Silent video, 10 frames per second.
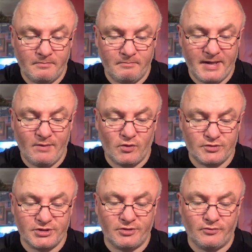Mini
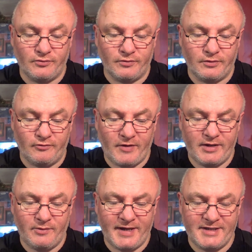Warzone, great
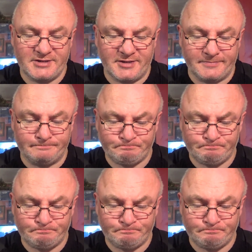Q&A, sir.